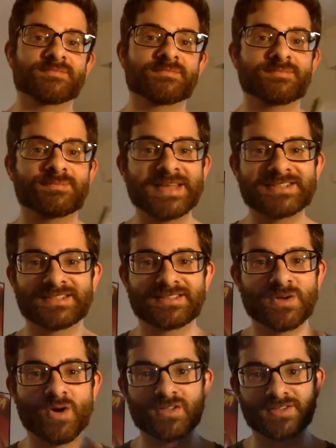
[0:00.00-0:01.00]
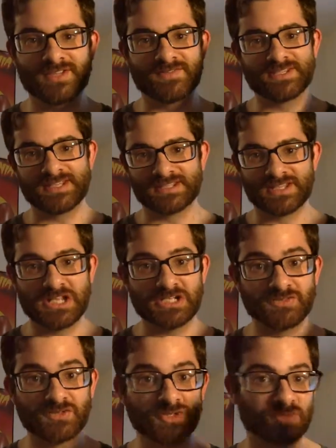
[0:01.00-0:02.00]
Basically, all the stuff he says in the
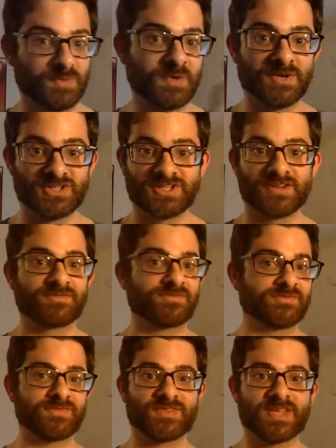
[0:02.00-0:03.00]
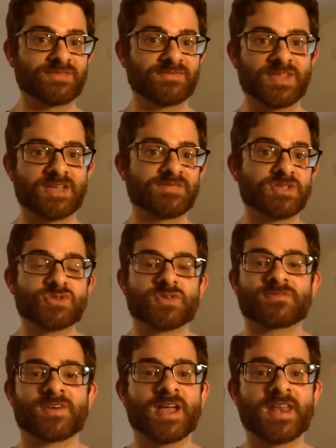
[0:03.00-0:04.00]
interviews is pretty much stuff that you
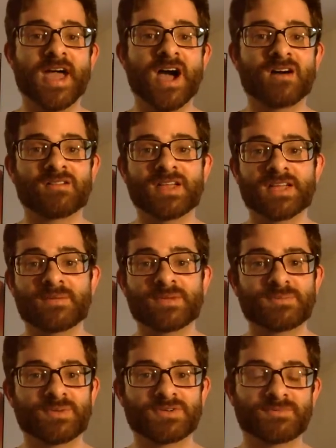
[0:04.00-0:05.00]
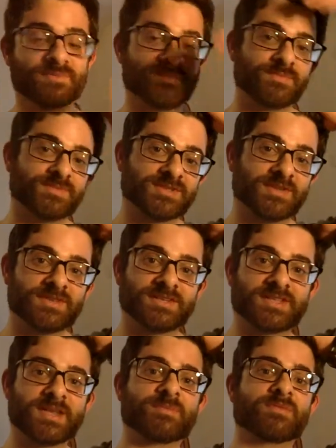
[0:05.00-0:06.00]
could find out. Like, I mean, stuff that he
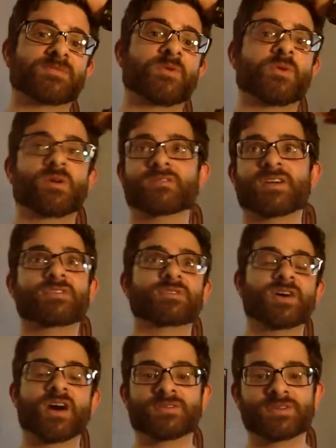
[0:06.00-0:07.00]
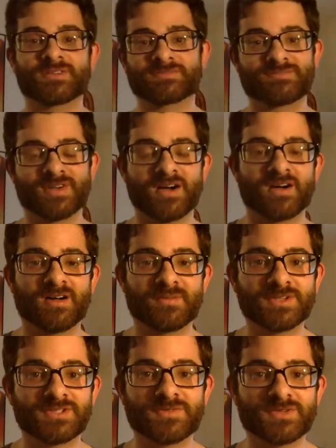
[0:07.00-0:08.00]
said before and other
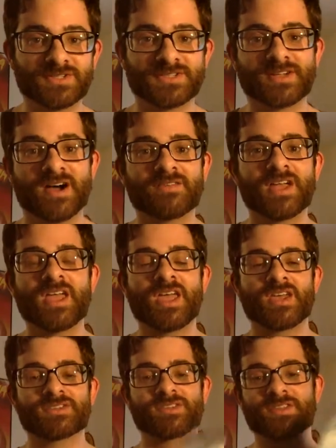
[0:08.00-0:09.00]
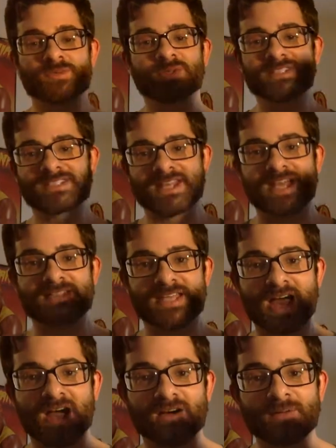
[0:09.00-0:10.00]
interviews and stuff. So nothing really stands
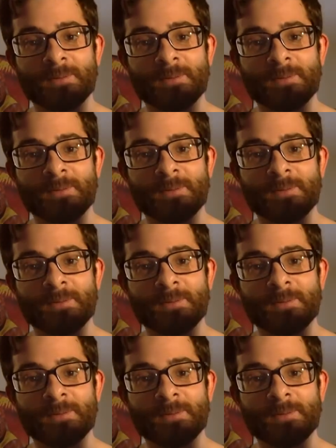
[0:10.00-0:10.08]
out.